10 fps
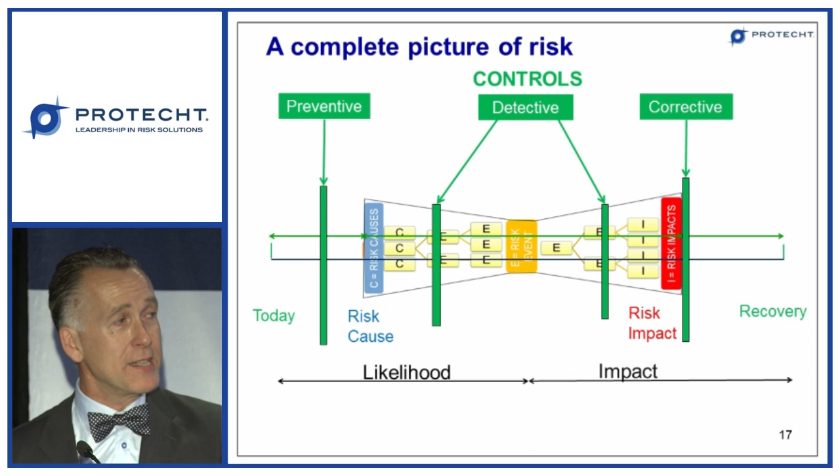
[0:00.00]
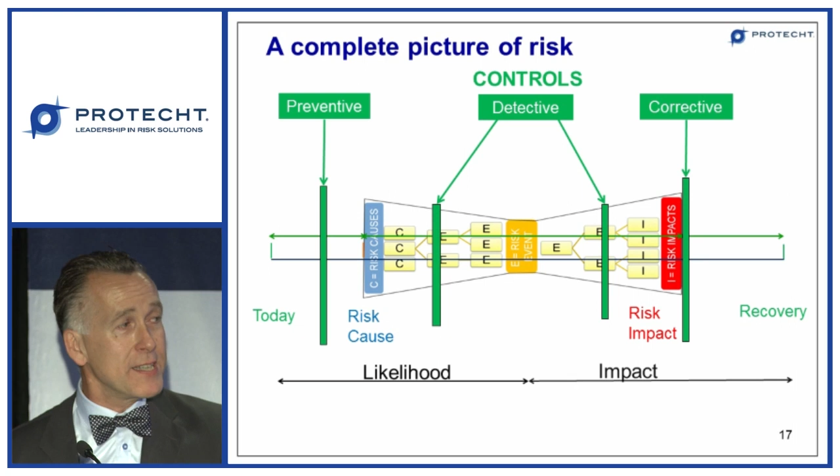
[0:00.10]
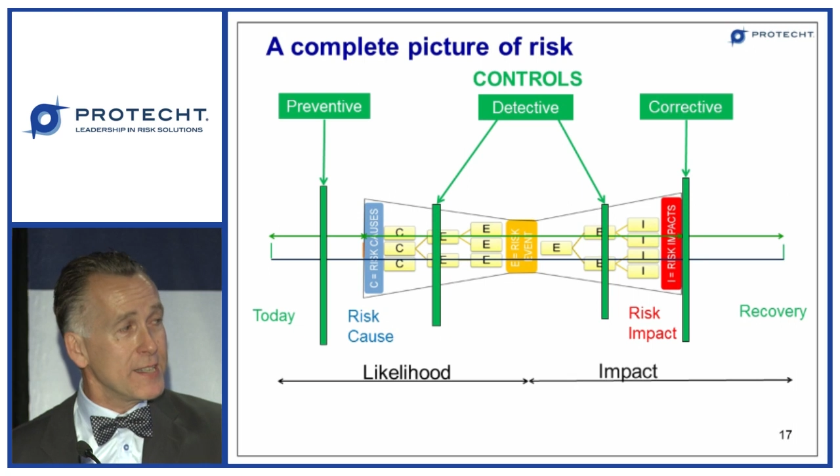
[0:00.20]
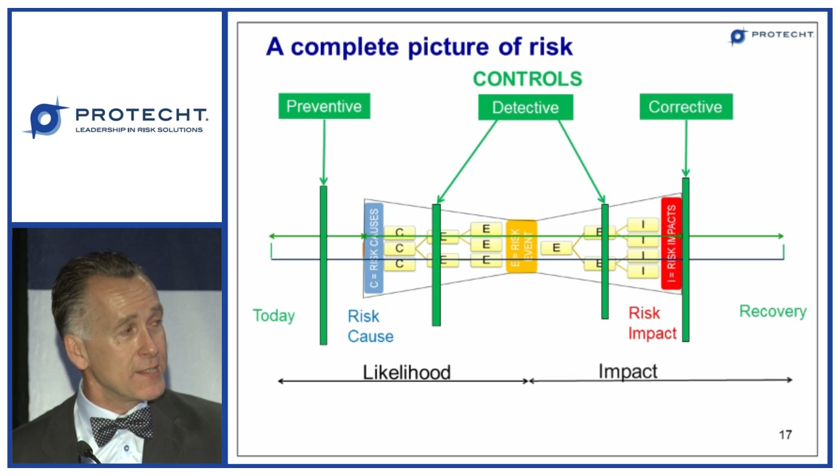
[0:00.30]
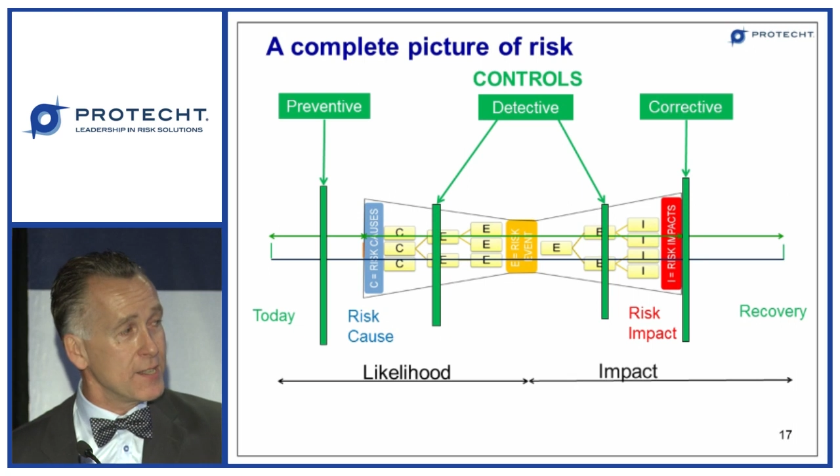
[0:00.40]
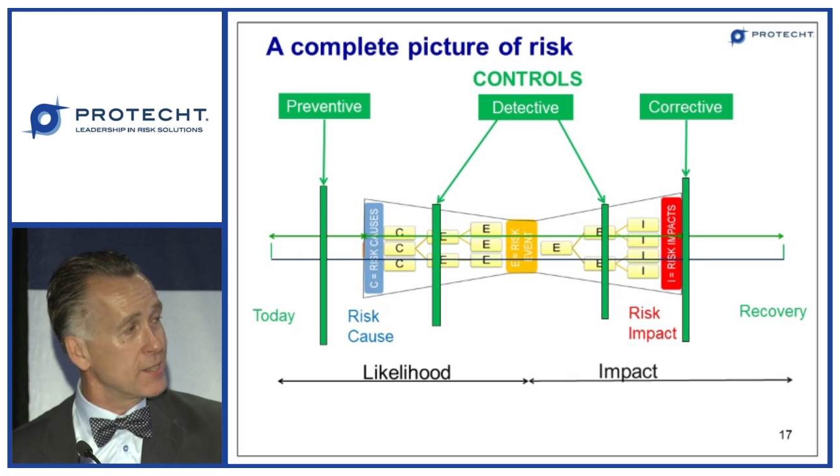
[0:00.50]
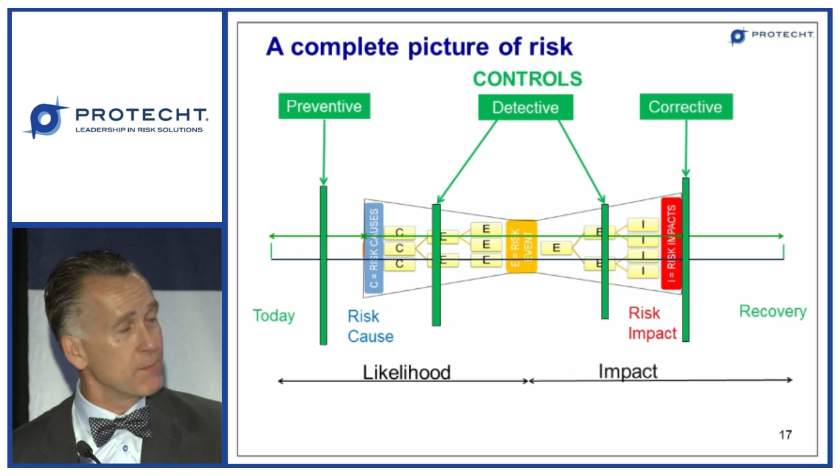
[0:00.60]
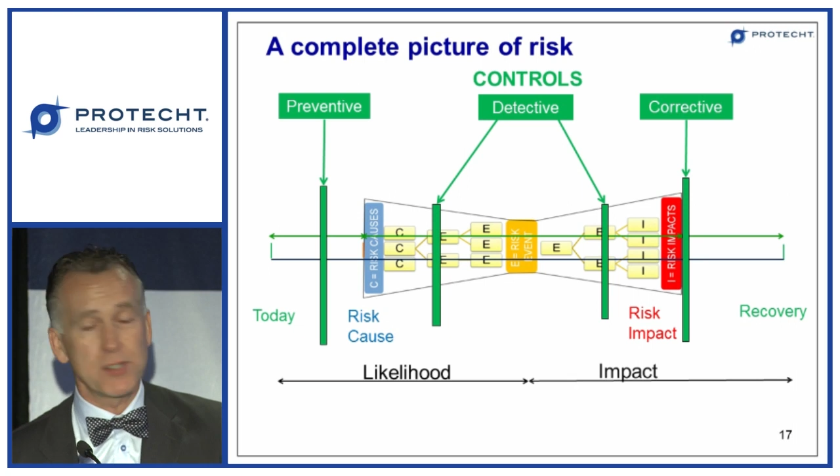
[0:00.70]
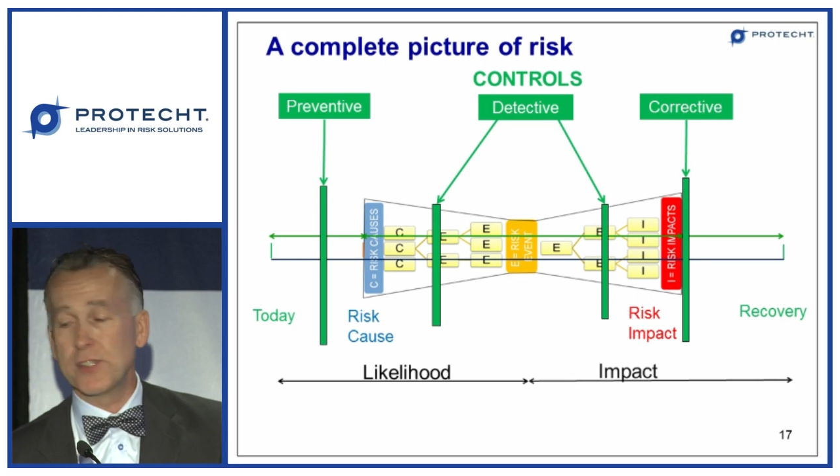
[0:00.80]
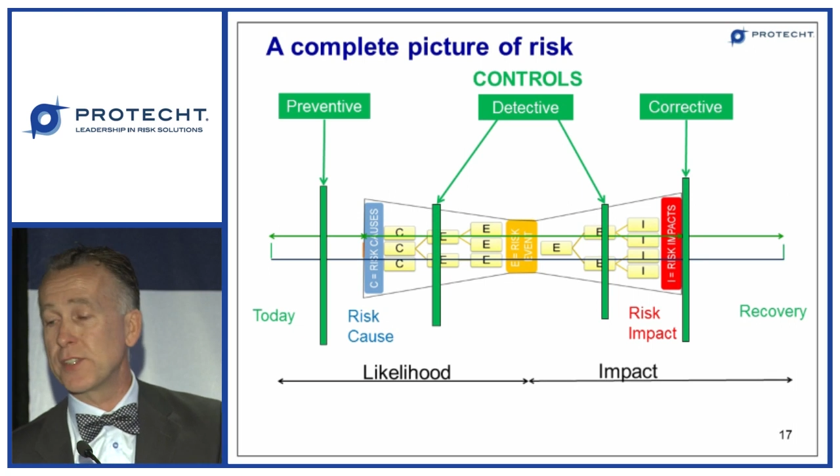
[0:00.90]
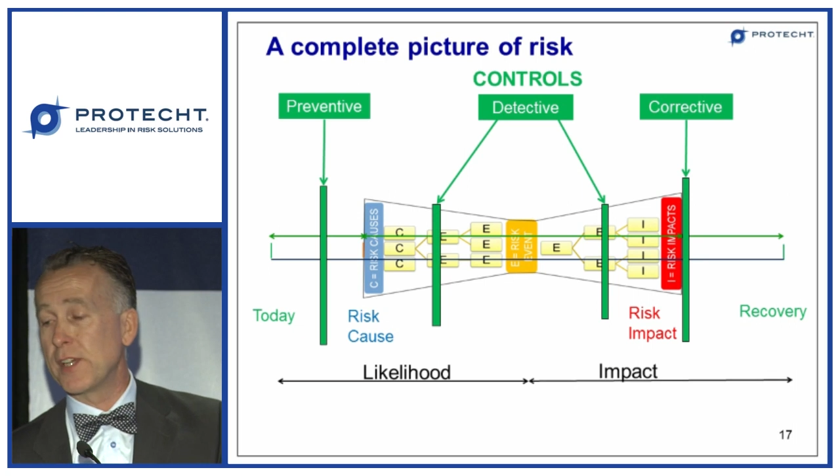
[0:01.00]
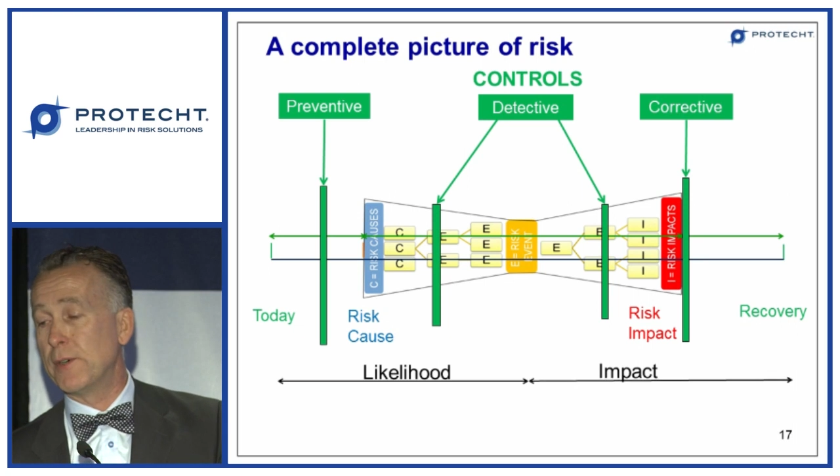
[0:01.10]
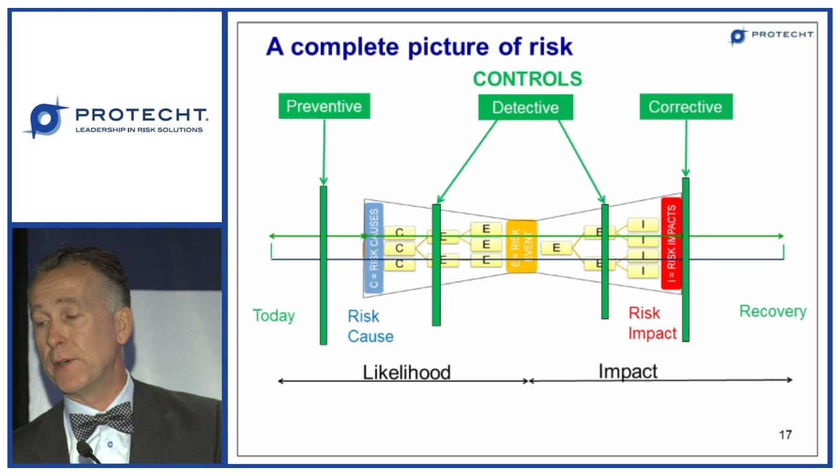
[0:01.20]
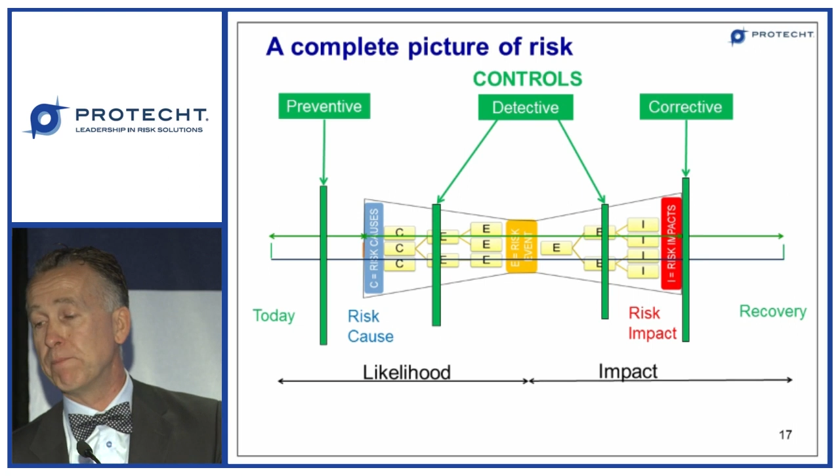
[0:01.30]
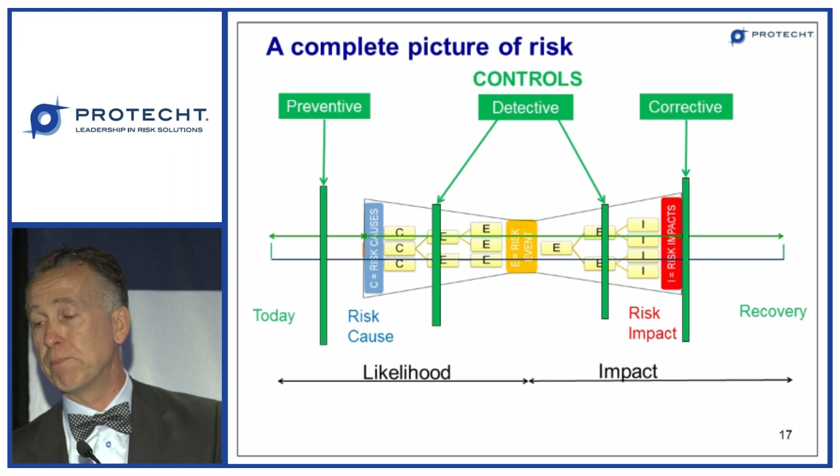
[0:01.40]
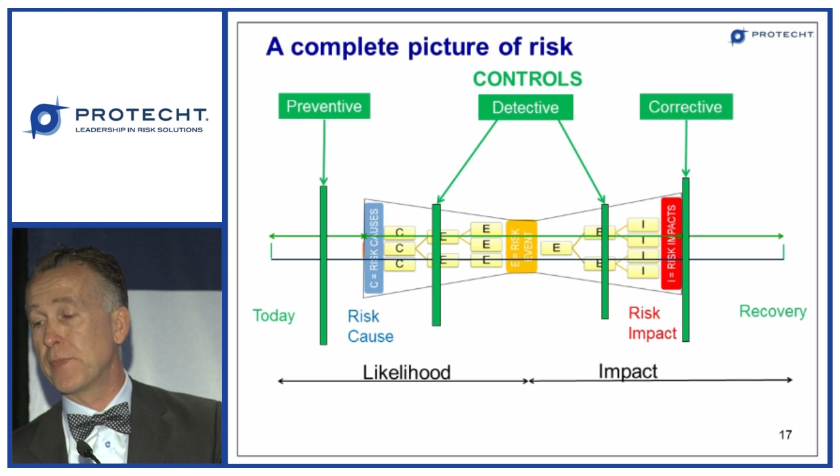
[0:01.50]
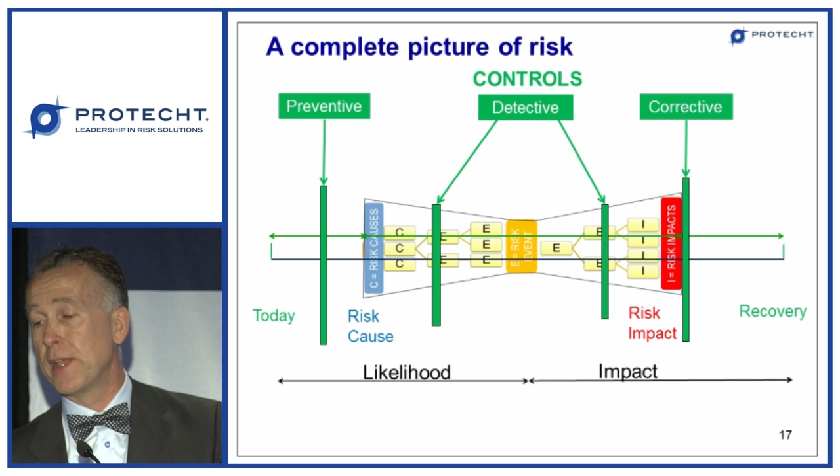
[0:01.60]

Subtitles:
IT systems and so on.